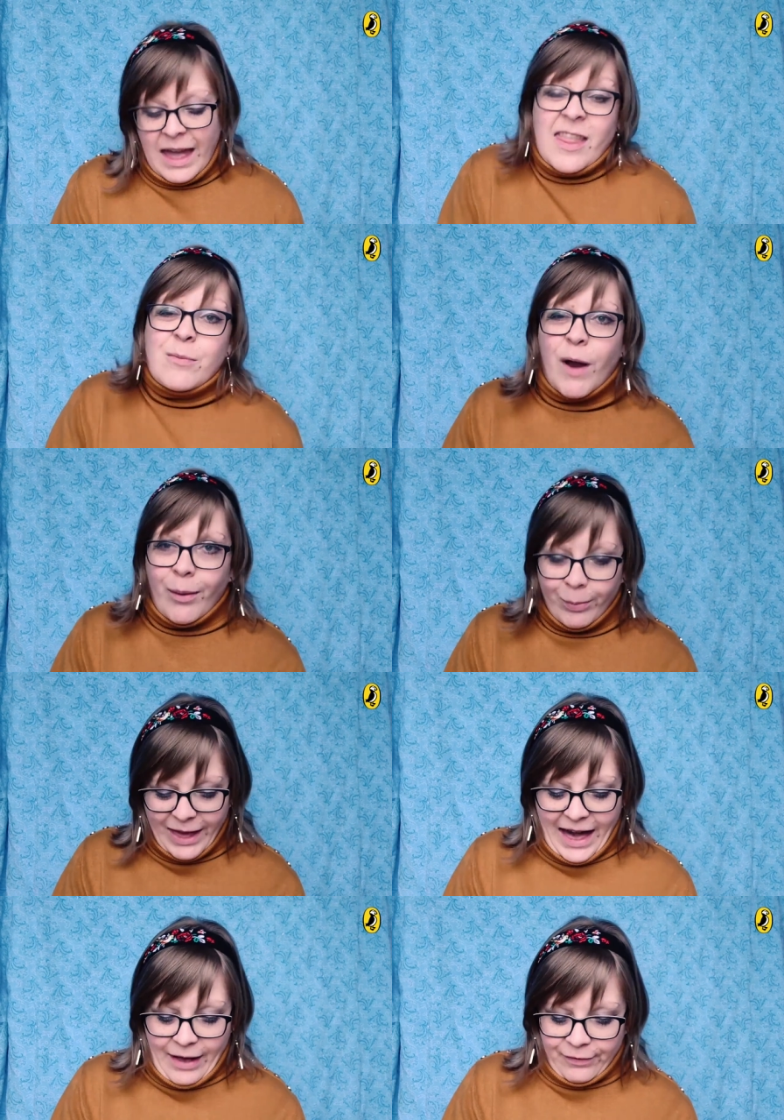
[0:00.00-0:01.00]
and then
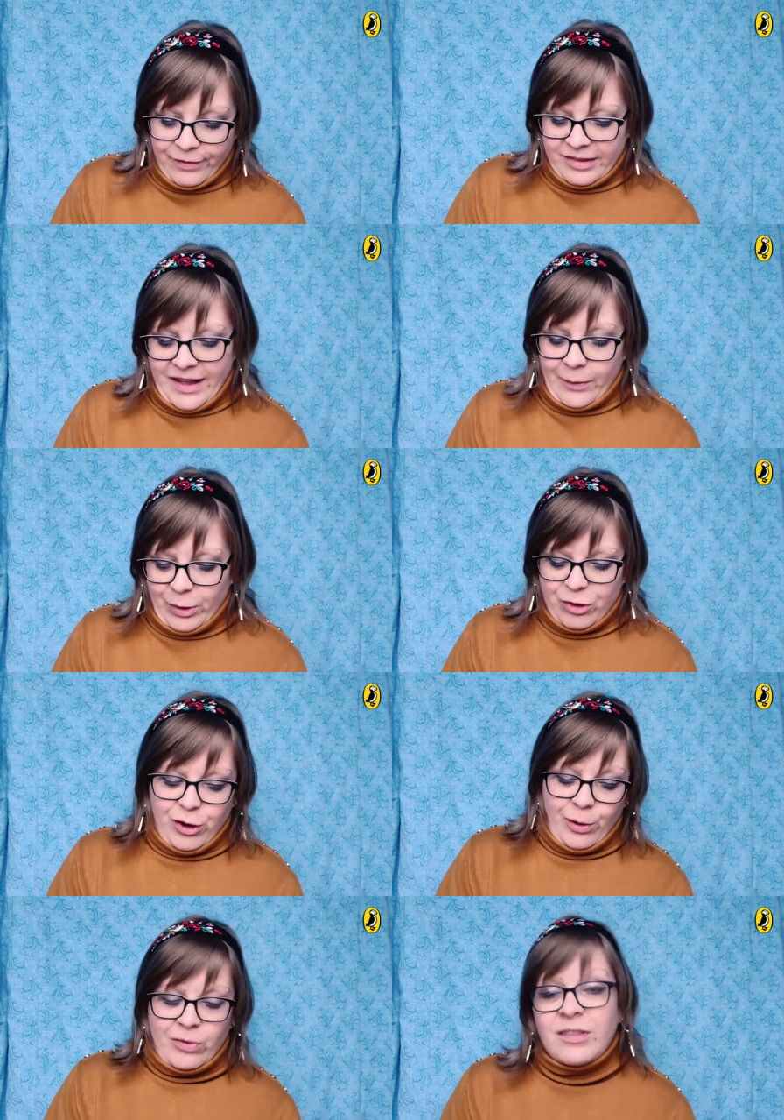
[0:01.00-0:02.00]
probably half of his sandwich,
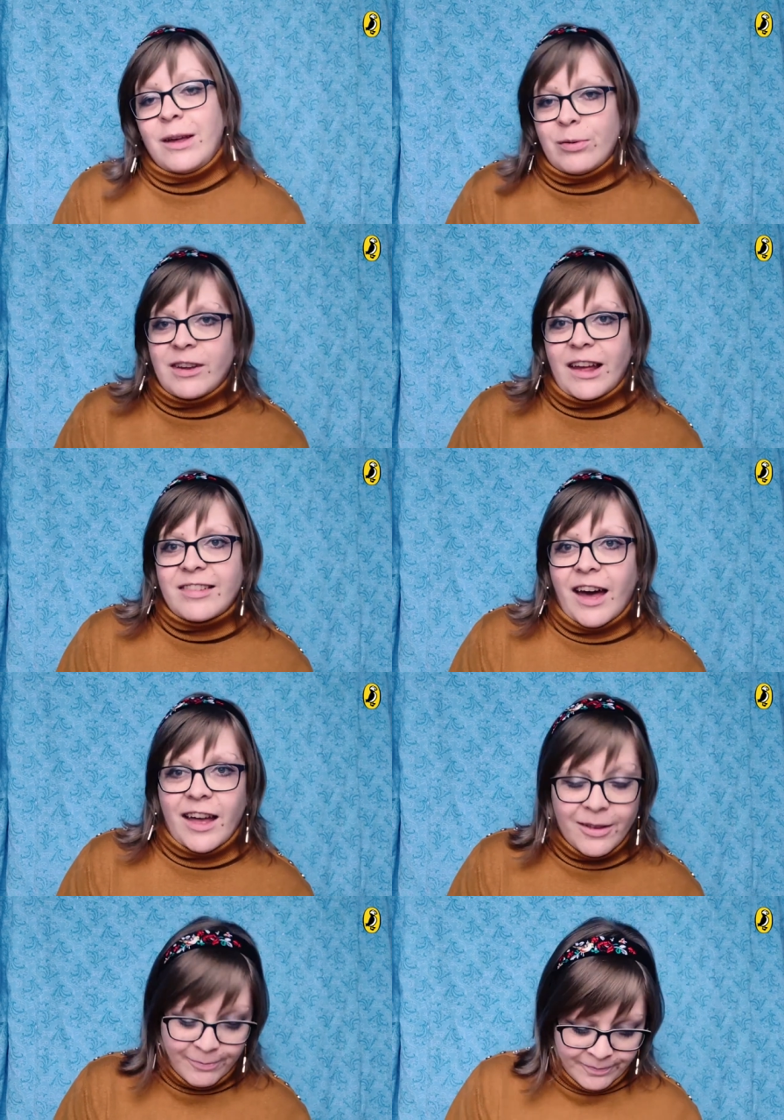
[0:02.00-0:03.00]
too, since he was a nice
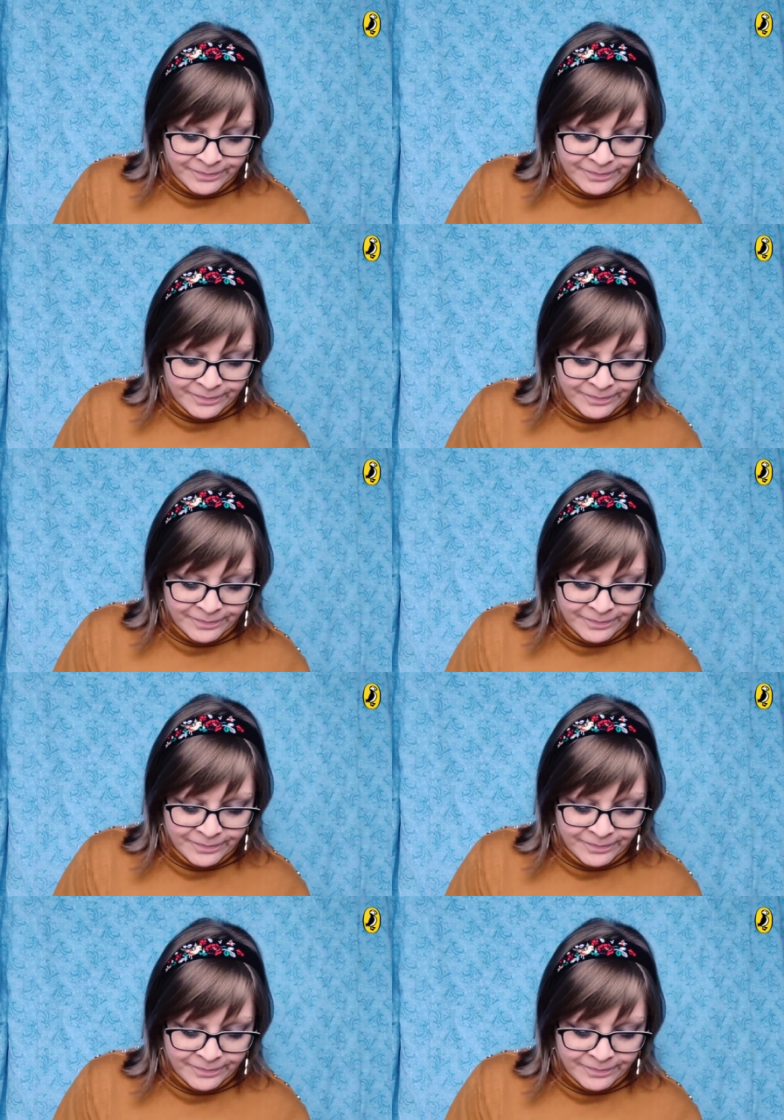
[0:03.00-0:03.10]
guy.